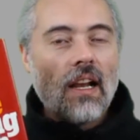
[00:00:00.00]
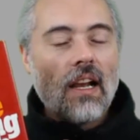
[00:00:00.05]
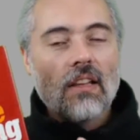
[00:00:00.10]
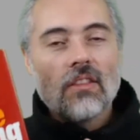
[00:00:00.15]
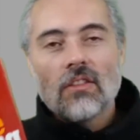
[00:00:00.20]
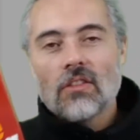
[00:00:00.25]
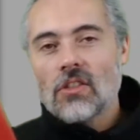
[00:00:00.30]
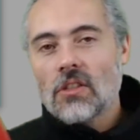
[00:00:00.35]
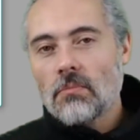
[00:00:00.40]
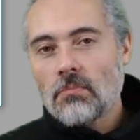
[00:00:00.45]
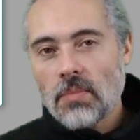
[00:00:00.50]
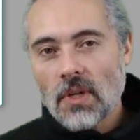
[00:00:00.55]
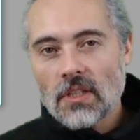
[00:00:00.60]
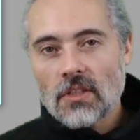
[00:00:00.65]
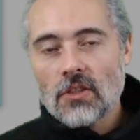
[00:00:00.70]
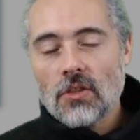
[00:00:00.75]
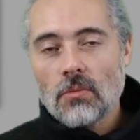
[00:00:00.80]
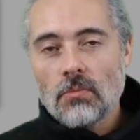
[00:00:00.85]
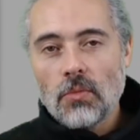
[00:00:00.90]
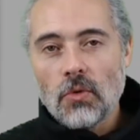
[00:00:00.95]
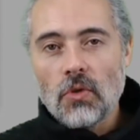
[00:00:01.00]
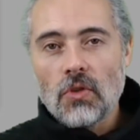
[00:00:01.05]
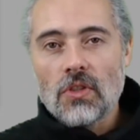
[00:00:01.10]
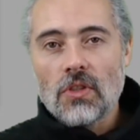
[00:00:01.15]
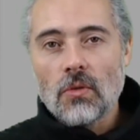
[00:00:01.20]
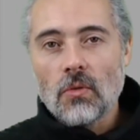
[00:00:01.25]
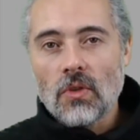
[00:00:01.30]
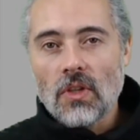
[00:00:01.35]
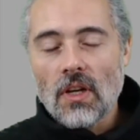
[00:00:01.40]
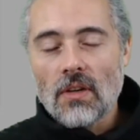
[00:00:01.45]
And there's a bunch of
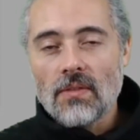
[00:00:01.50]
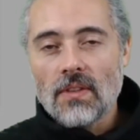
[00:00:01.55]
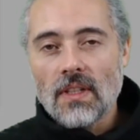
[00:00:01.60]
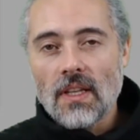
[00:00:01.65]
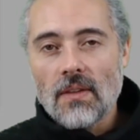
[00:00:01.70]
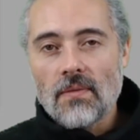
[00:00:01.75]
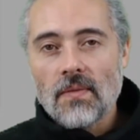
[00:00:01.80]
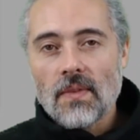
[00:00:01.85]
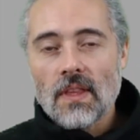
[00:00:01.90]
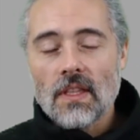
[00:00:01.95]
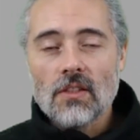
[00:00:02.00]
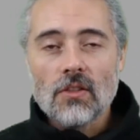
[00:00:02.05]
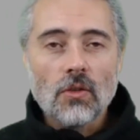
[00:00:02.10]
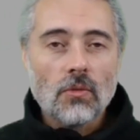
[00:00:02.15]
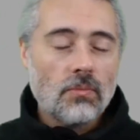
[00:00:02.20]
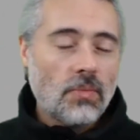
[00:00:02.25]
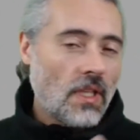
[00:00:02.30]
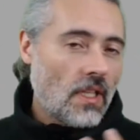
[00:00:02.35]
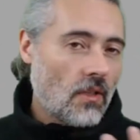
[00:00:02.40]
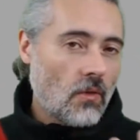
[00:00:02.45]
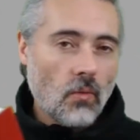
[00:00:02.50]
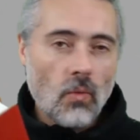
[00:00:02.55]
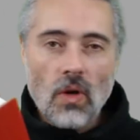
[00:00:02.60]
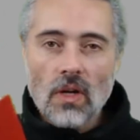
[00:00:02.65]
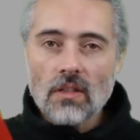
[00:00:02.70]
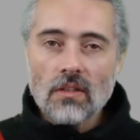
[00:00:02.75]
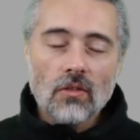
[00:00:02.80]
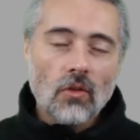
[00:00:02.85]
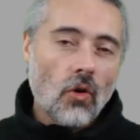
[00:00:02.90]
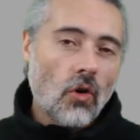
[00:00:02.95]
books that will cover that. So pick
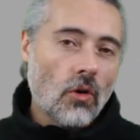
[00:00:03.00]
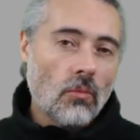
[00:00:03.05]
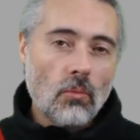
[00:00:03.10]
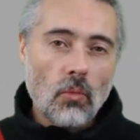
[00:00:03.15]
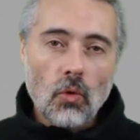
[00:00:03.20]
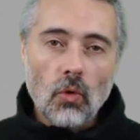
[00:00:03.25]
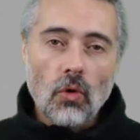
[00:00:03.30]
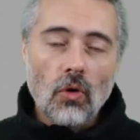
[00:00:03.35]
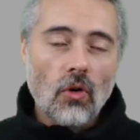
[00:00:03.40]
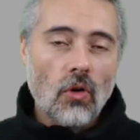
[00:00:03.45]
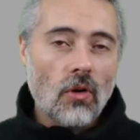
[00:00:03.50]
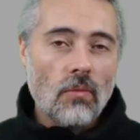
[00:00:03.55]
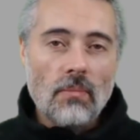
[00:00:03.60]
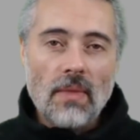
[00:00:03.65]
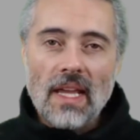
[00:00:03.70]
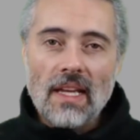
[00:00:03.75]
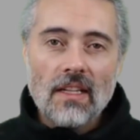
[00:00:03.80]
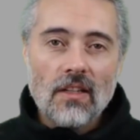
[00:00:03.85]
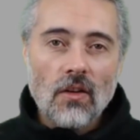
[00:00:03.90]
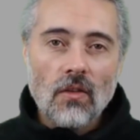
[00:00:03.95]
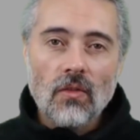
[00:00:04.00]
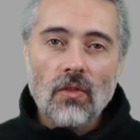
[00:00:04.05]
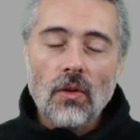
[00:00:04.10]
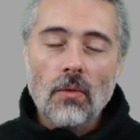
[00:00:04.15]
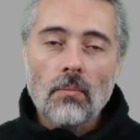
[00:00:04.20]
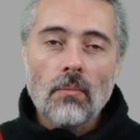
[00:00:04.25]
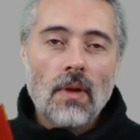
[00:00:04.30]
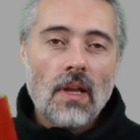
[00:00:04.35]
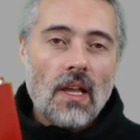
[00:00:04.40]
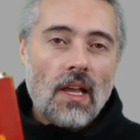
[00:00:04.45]
one or more or many of
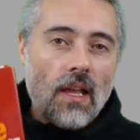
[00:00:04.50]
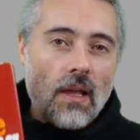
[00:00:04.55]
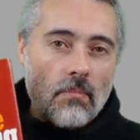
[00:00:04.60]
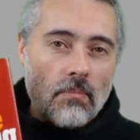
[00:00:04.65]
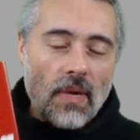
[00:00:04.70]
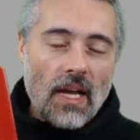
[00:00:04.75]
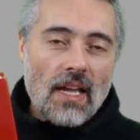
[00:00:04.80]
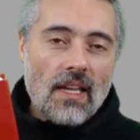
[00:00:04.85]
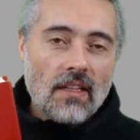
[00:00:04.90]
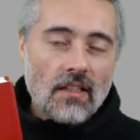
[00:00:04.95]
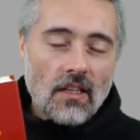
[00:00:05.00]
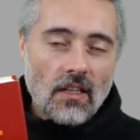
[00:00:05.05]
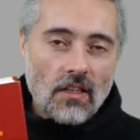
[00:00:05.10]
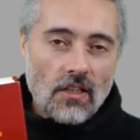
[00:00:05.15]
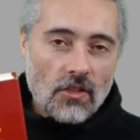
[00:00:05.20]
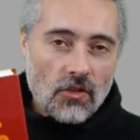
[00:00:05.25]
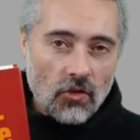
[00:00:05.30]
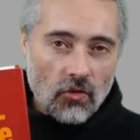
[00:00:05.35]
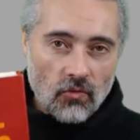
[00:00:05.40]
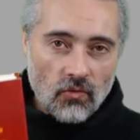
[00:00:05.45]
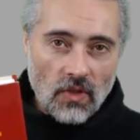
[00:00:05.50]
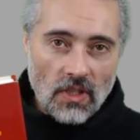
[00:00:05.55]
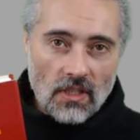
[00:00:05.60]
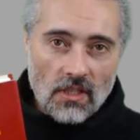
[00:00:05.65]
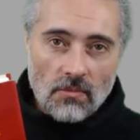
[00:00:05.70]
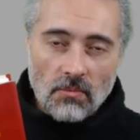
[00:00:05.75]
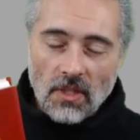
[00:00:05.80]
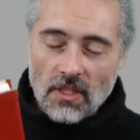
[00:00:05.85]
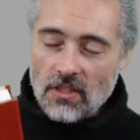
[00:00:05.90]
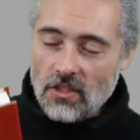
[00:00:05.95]
them. But I encourage you to read
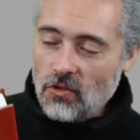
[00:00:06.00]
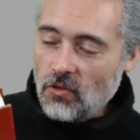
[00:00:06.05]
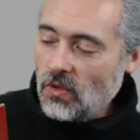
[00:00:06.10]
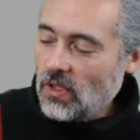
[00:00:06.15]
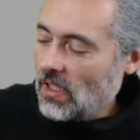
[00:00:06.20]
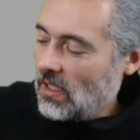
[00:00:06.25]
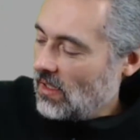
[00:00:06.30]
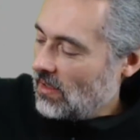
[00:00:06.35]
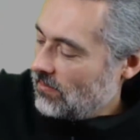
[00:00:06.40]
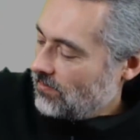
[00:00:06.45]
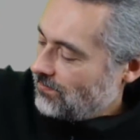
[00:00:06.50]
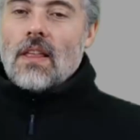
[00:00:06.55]
as much as you can.